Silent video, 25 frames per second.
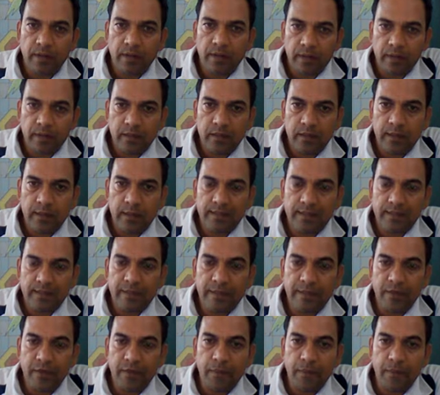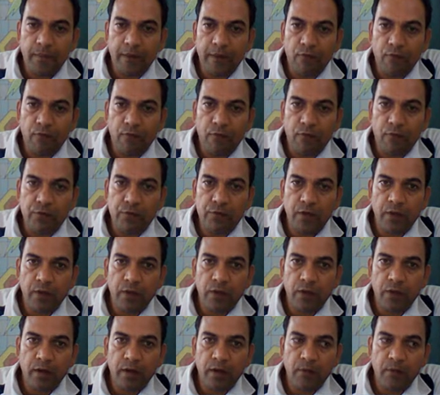There are several platforms we
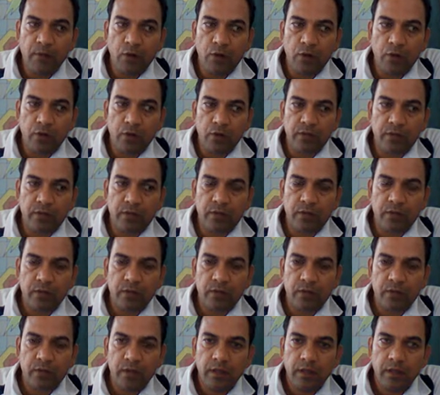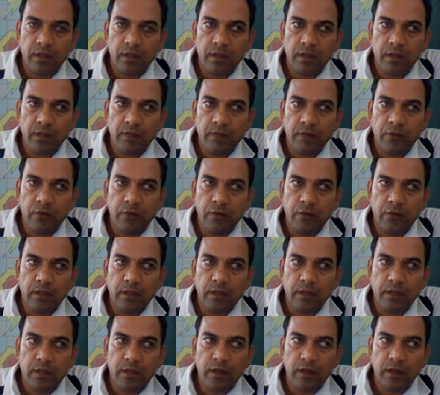have come across when you
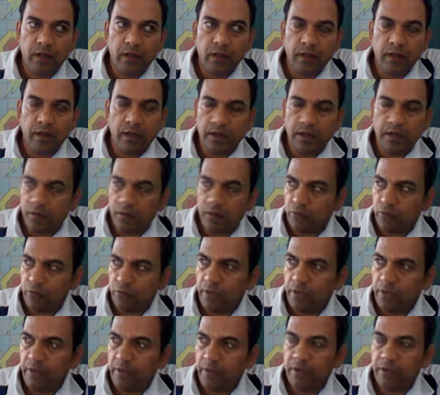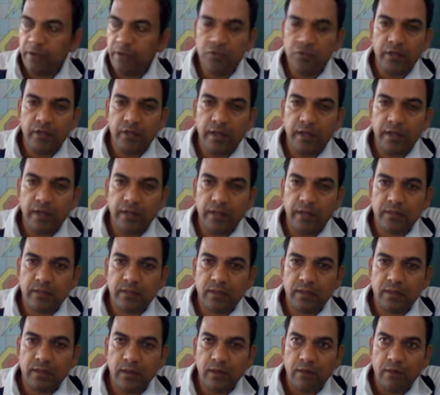are doing our engineerings.
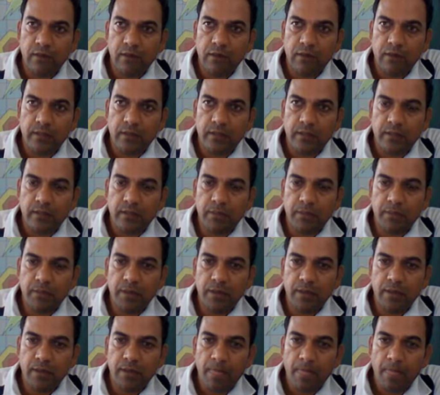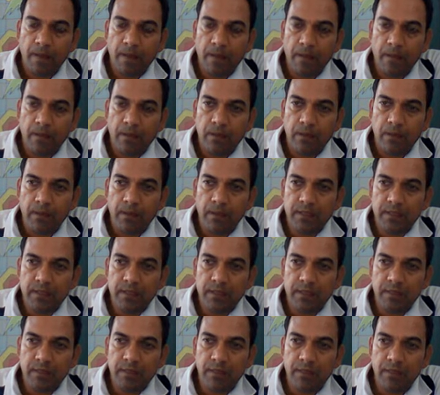For example, the best
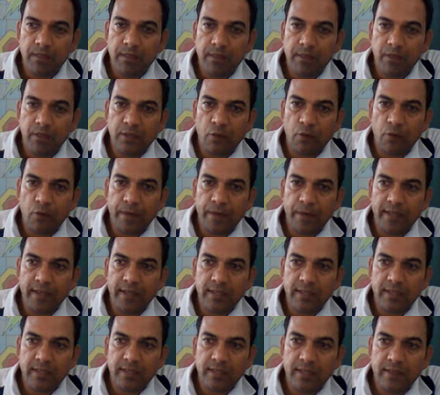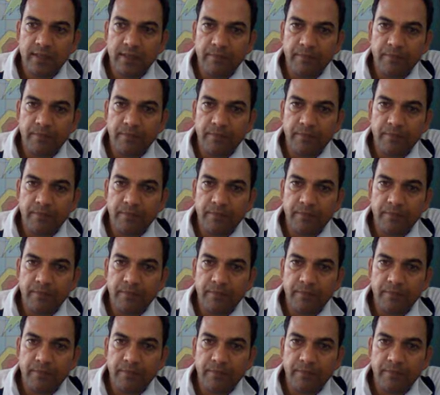example is an operating system.